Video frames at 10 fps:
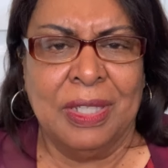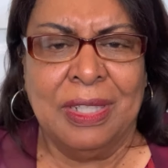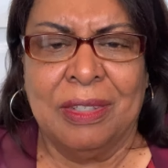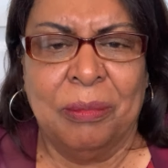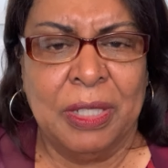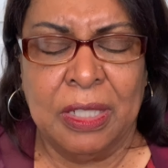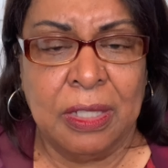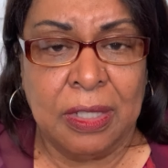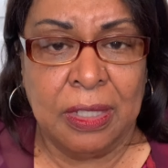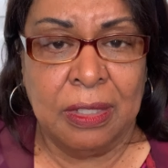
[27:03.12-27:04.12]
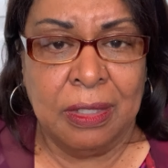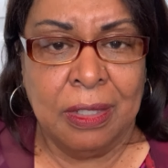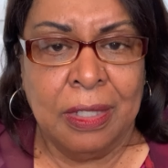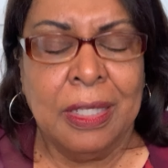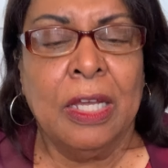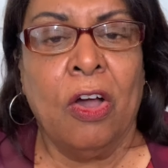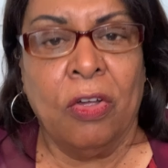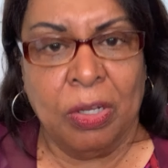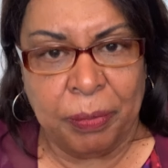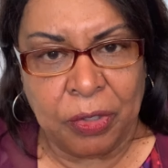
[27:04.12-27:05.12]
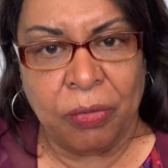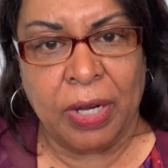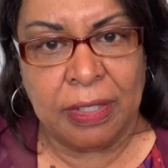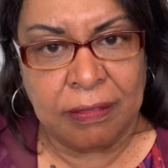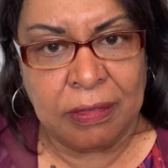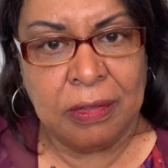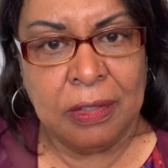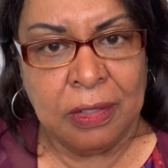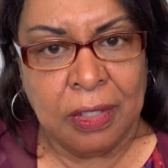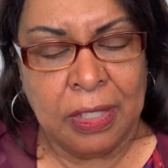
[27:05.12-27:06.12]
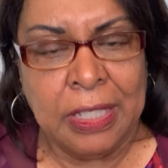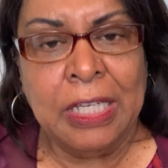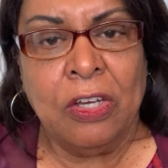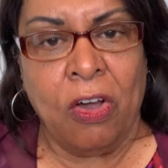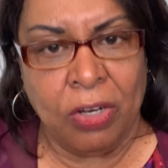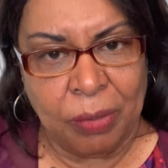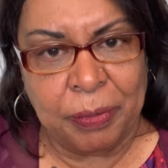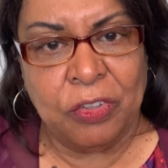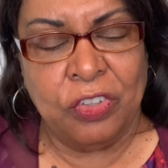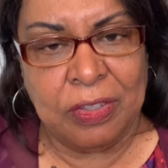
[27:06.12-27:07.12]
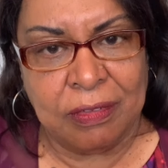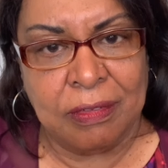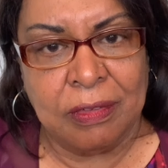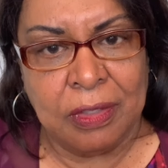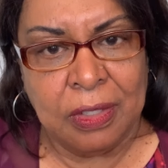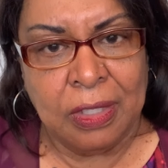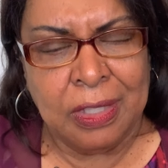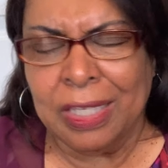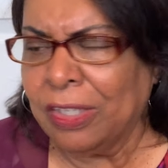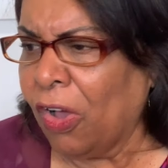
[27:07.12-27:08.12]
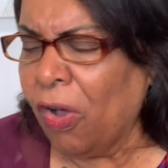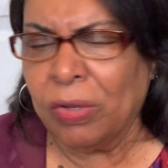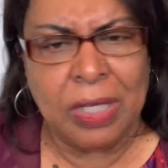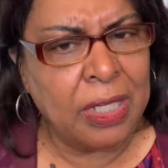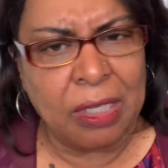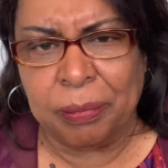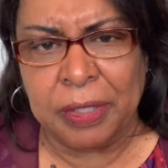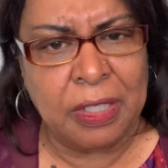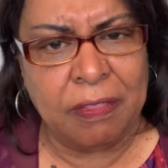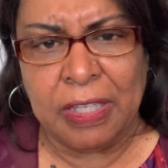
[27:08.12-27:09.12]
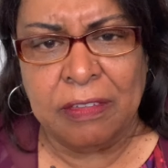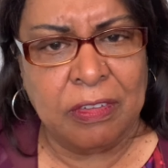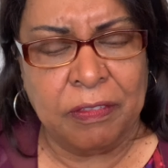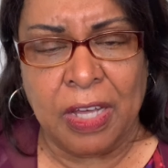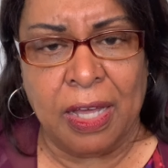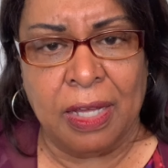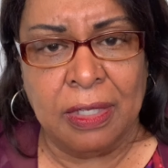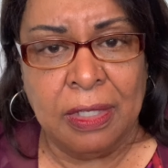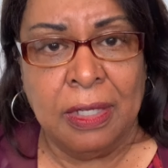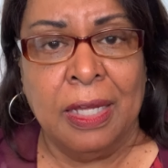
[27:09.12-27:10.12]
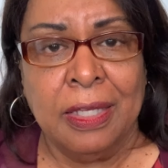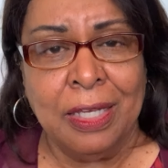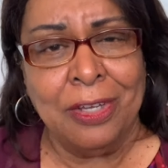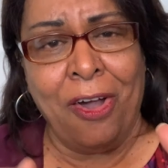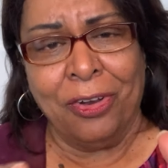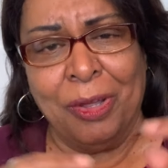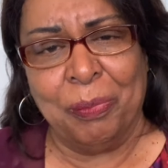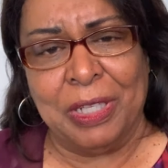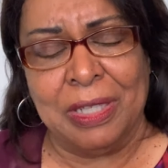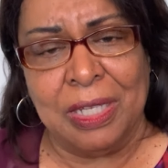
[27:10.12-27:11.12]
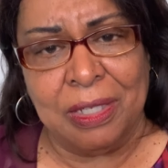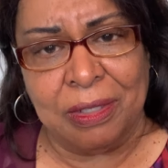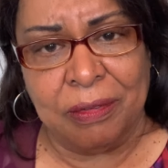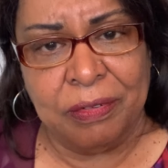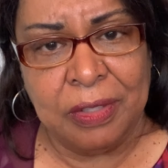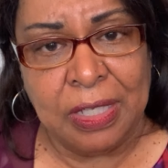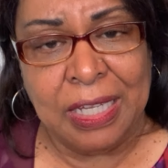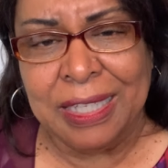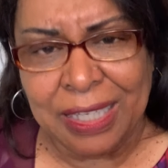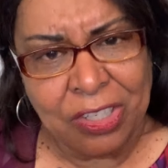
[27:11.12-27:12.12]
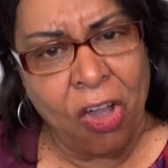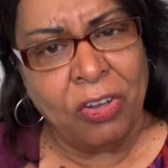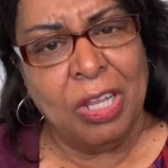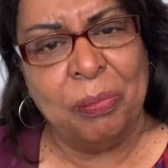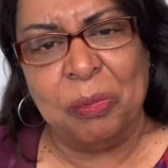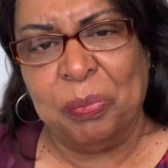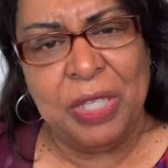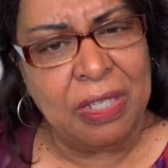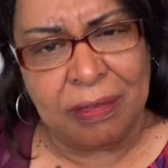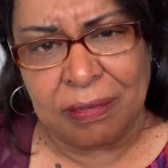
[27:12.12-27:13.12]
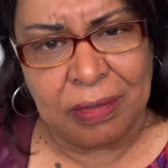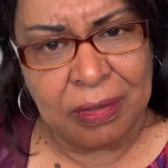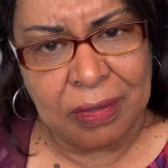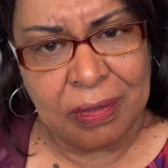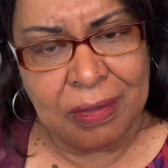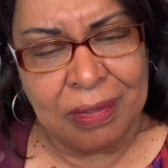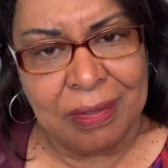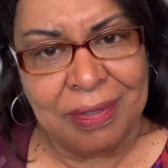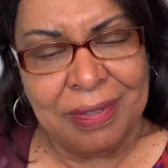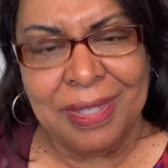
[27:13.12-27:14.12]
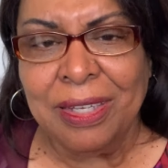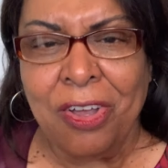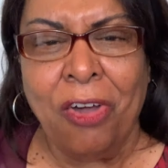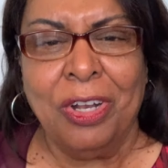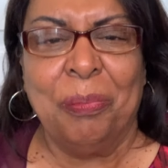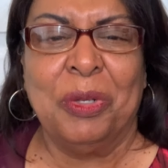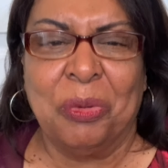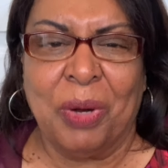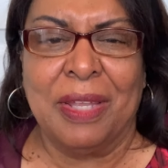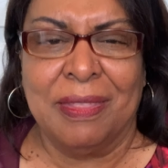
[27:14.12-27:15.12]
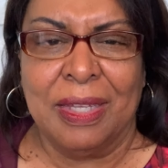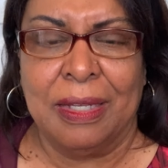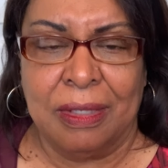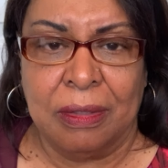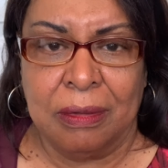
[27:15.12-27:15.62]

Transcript: It doesn't mean anything. Get caught up in Christ. Get caught up in Jesus. Get caught up in the things of God. Get caught up in love. Get caught up in peace. Get caught up in the right thing.